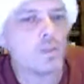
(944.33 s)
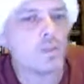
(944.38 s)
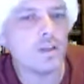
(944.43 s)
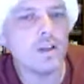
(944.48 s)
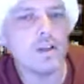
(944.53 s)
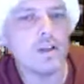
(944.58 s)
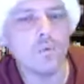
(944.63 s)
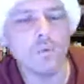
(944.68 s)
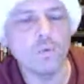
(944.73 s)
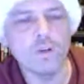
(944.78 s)

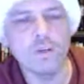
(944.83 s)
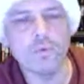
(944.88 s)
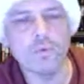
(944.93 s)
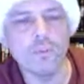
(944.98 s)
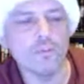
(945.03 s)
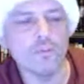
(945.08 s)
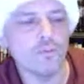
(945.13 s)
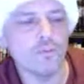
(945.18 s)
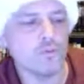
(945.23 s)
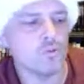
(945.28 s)
And when he wrote
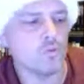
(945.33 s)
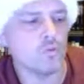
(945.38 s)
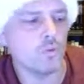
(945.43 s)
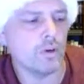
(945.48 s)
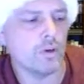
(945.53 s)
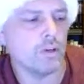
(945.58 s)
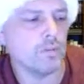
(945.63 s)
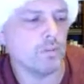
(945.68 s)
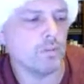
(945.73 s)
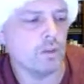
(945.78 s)
the first one,
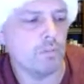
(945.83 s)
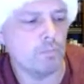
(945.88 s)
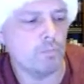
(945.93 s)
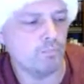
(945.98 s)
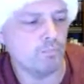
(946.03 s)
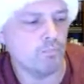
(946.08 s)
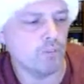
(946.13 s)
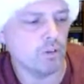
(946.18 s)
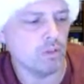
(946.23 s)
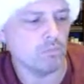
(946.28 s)
he
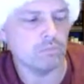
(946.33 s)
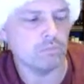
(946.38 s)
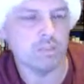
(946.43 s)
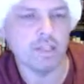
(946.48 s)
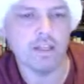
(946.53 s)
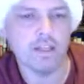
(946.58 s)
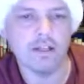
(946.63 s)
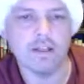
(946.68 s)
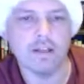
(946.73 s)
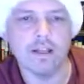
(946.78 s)

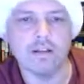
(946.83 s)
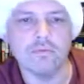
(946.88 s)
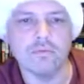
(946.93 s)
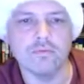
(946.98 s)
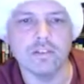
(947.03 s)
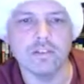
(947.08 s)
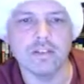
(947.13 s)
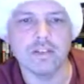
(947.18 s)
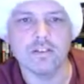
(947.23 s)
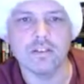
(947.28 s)
had a lot of
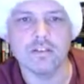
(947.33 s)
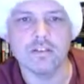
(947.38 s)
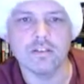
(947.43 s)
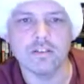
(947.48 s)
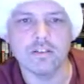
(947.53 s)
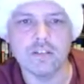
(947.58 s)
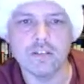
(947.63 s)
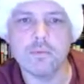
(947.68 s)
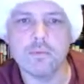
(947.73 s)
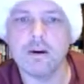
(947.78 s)
nice things to
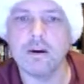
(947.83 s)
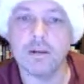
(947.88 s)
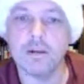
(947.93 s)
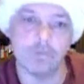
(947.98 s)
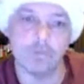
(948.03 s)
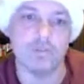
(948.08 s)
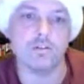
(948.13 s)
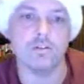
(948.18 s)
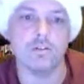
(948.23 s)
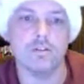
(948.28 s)
say about it.
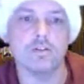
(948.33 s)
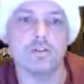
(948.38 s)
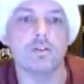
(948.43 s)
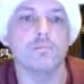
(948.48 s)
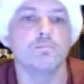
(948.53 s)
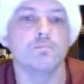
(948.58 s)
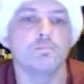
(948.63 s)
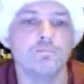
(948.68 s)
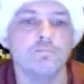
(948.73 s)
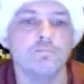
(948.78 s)
Basically said